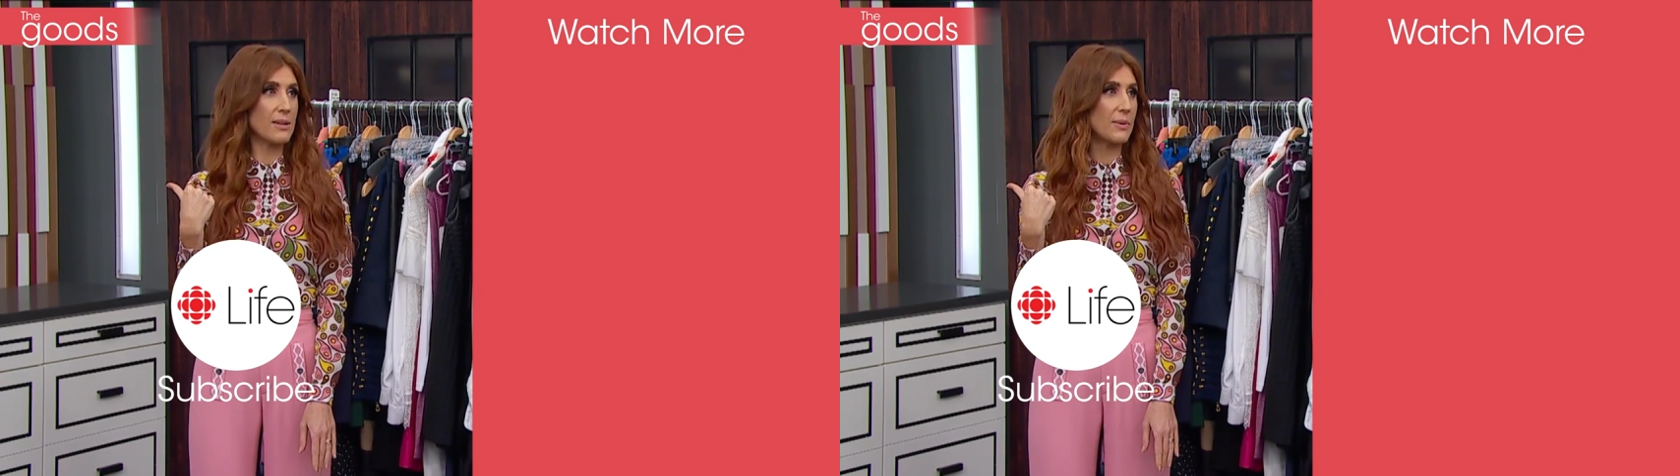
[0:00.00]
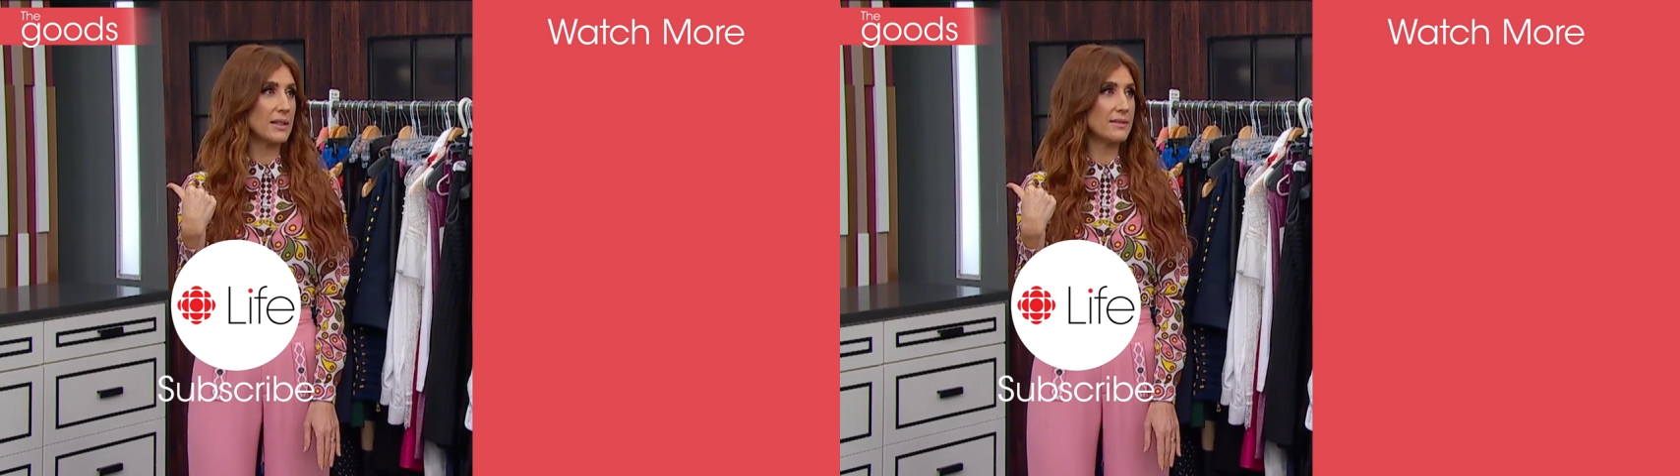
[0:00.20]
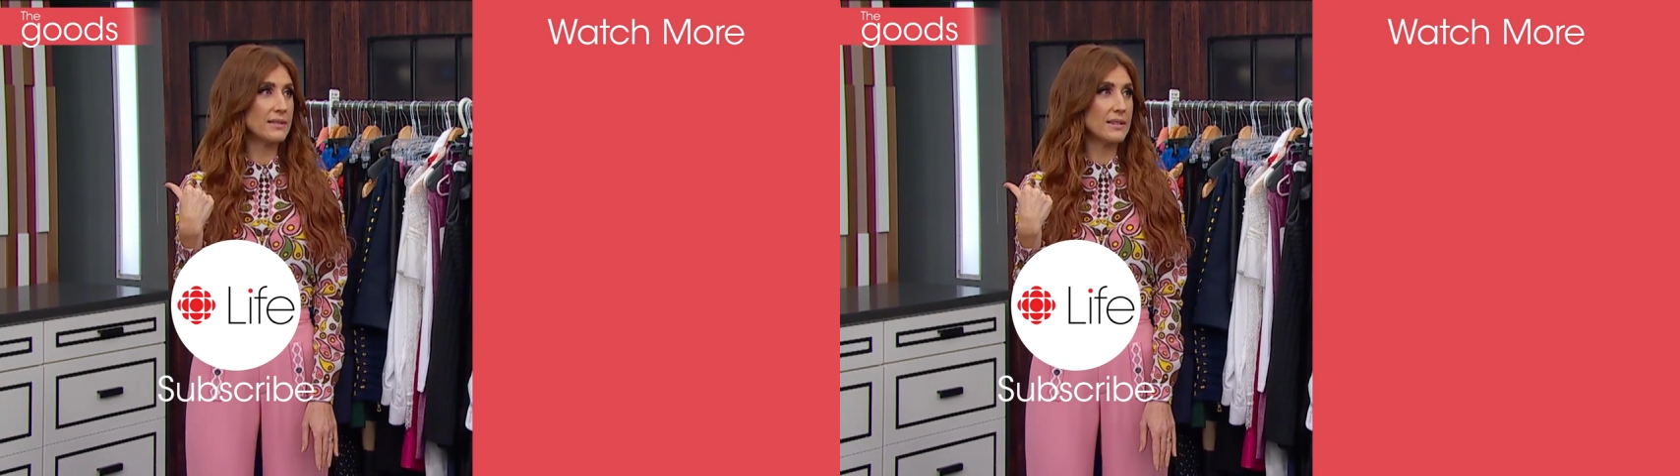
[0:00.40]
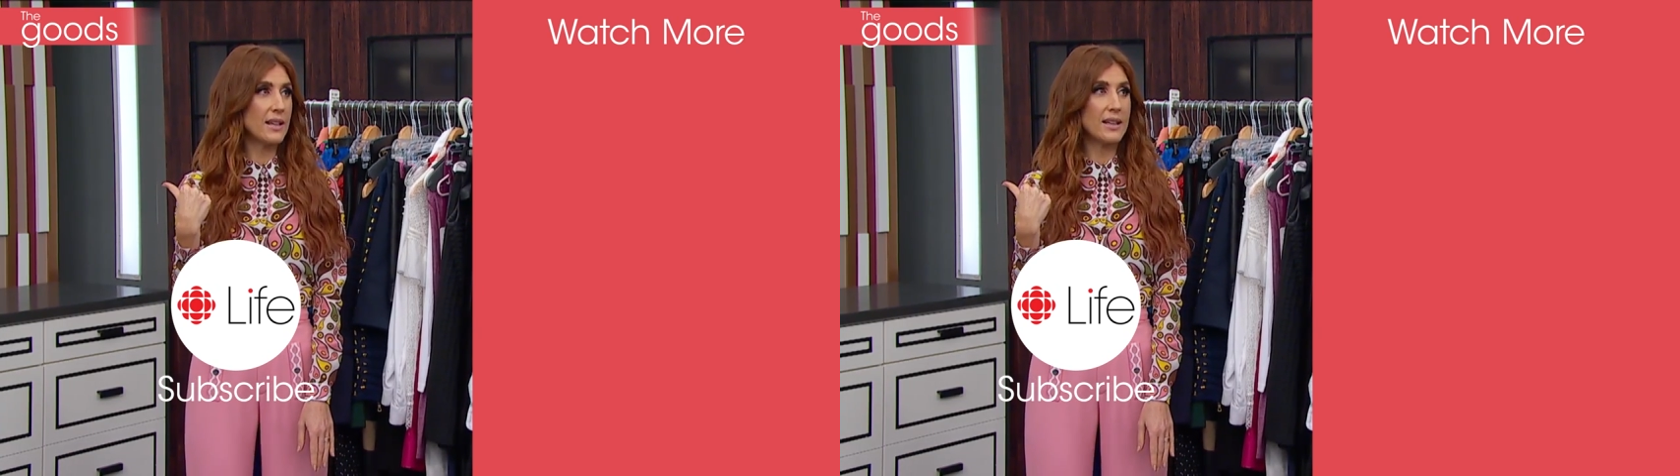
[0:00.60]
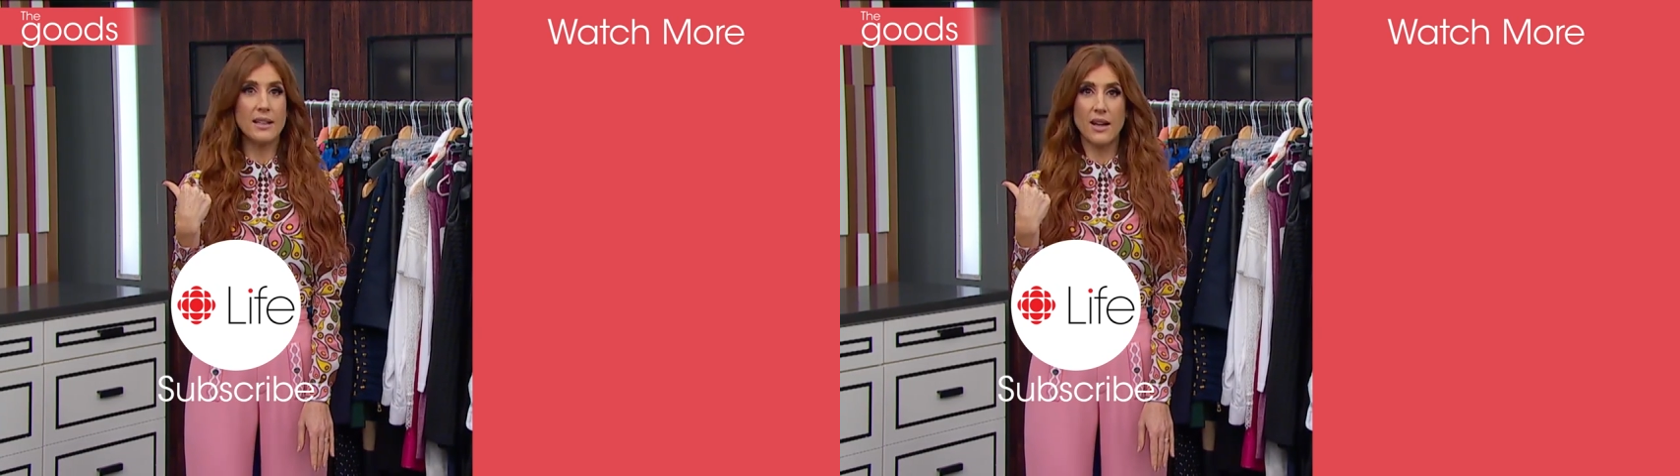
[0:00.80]
someone?
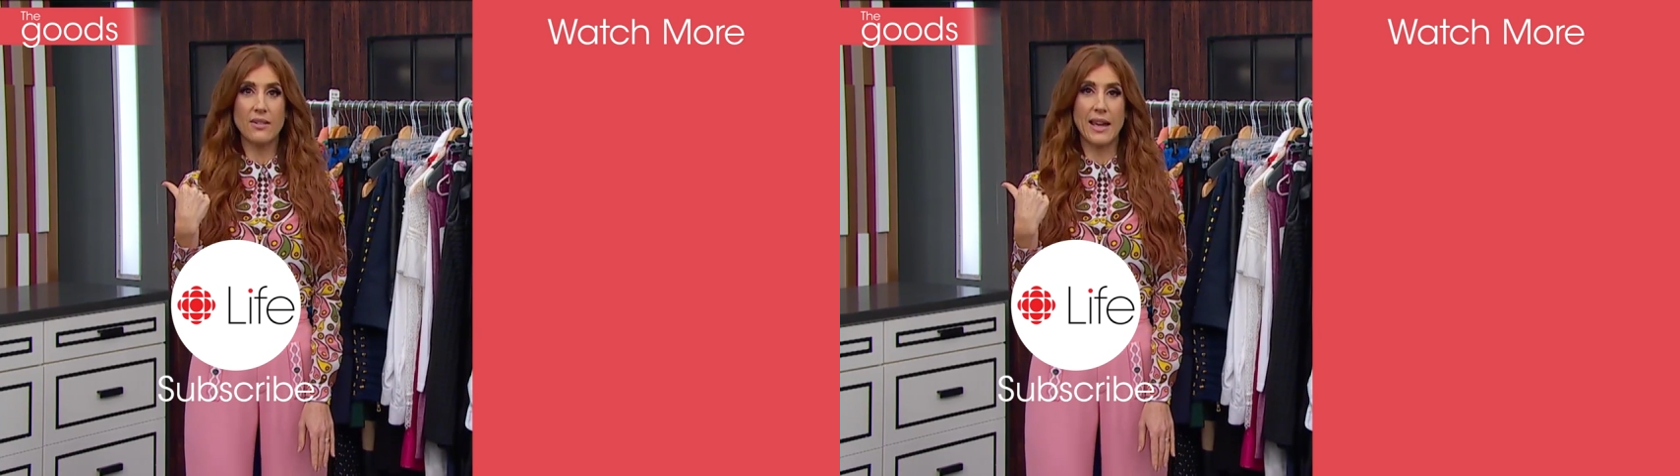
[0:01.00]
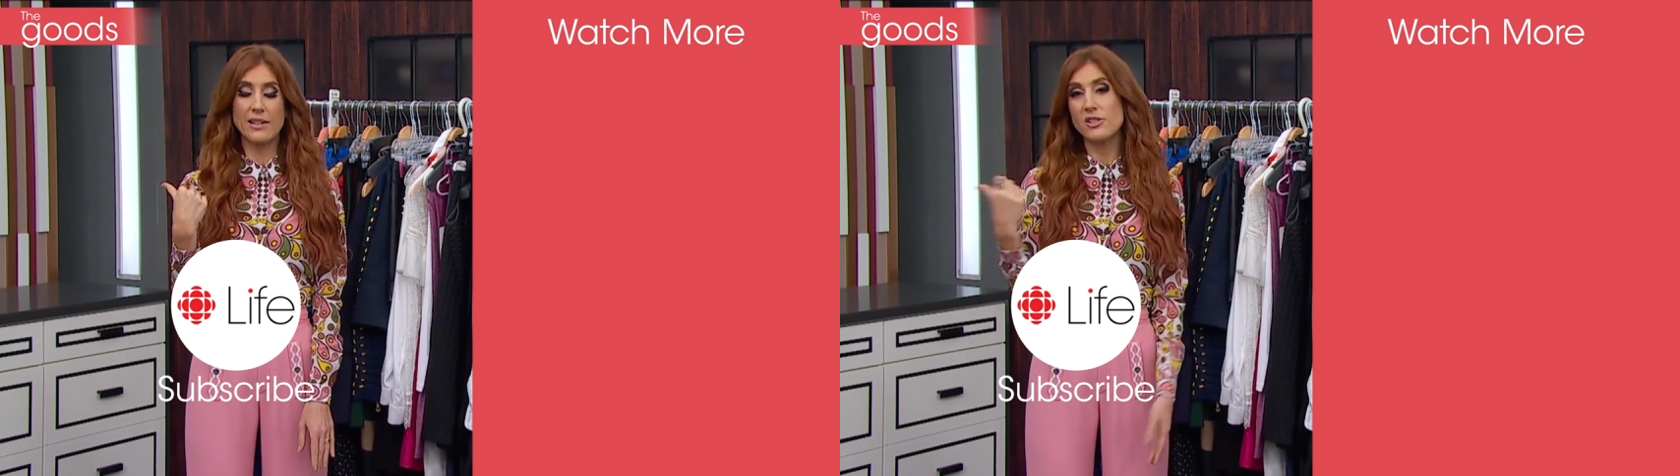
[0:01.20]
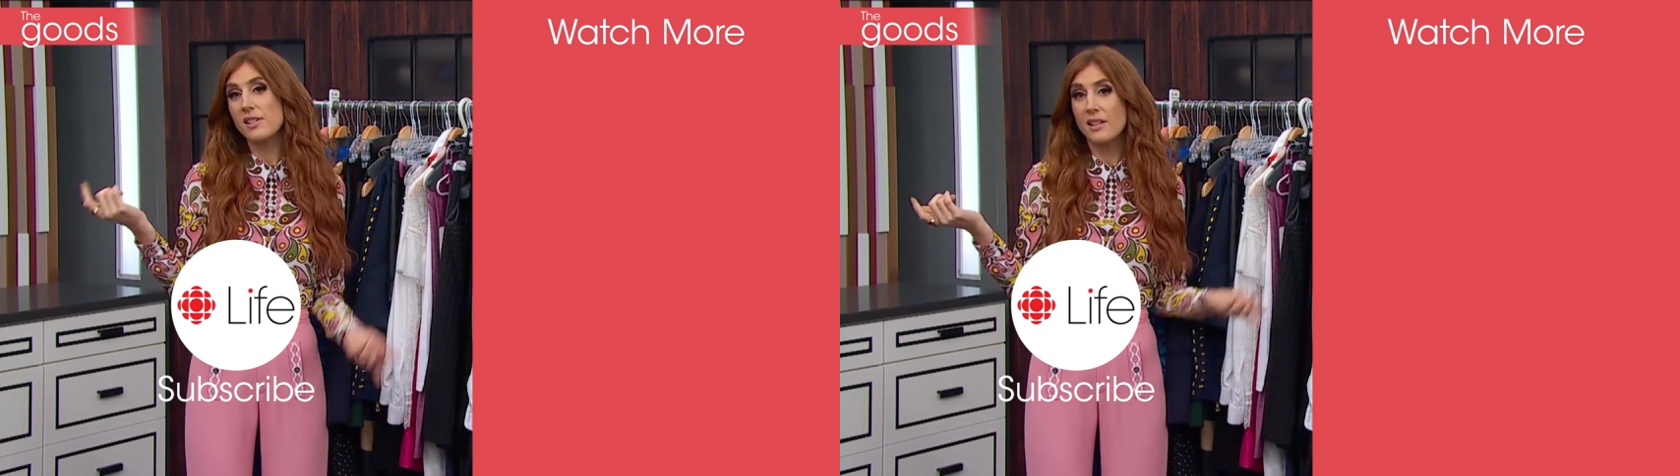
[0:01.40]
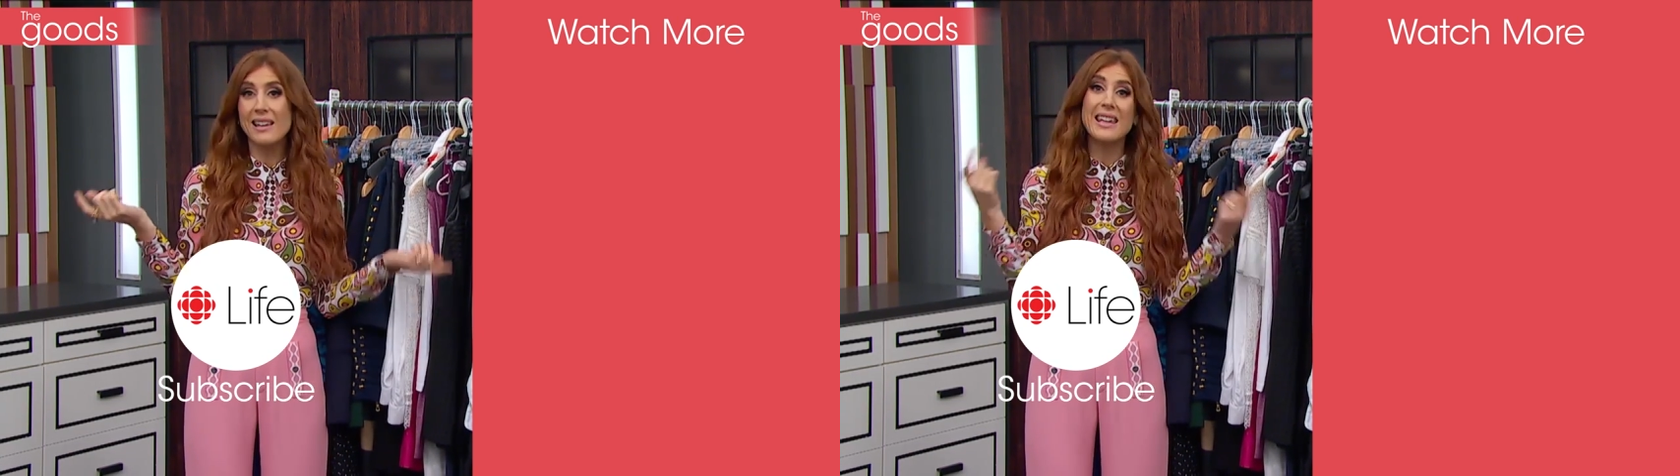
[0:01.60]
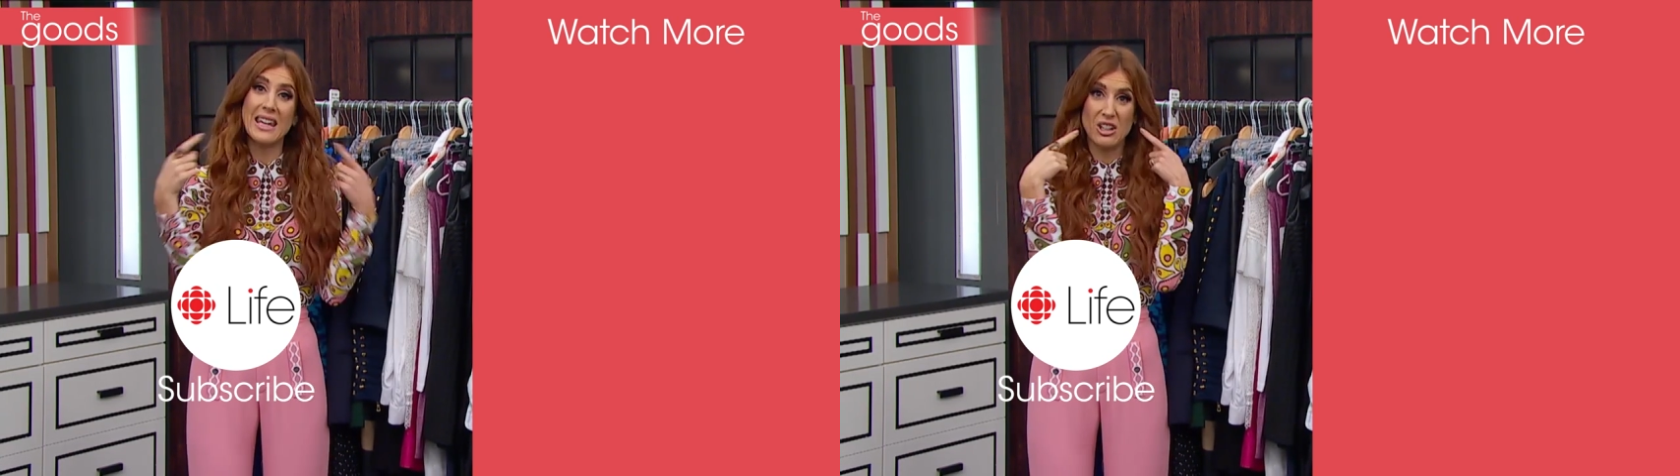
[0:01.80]
Okay, just
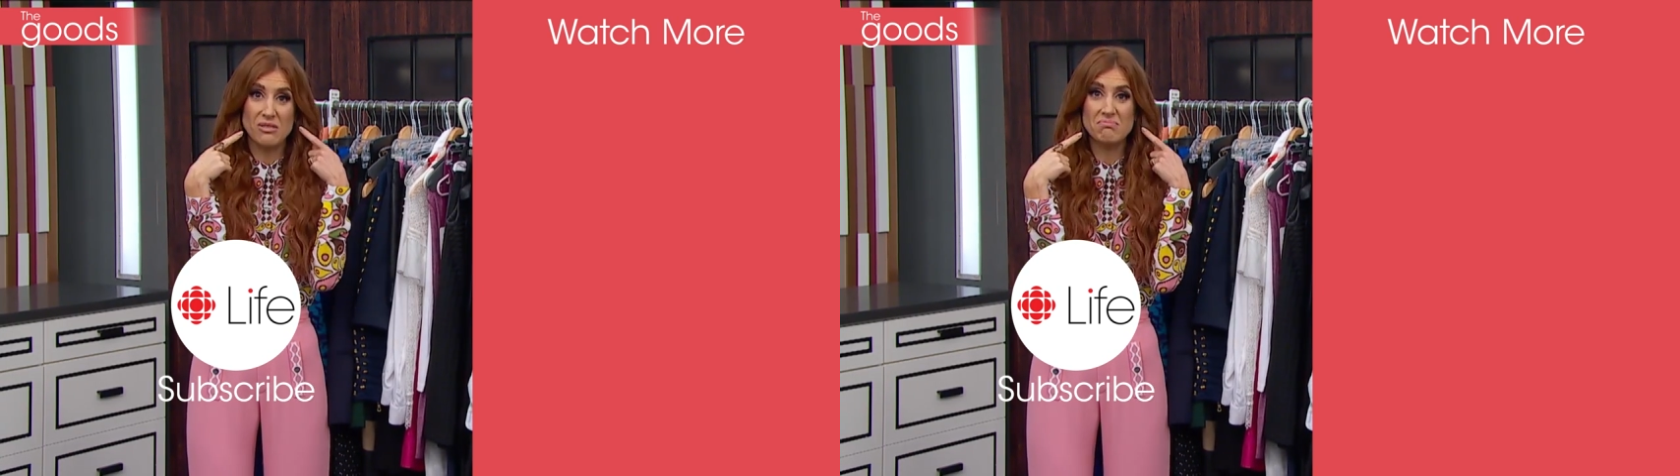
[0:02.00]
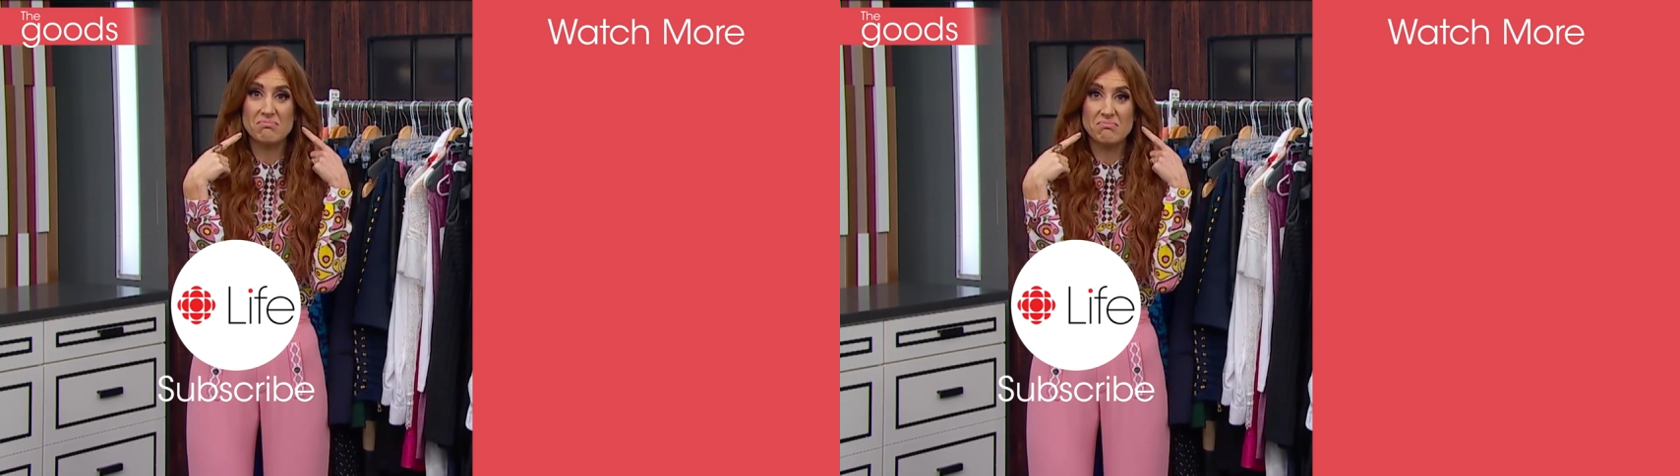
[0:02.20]
click here.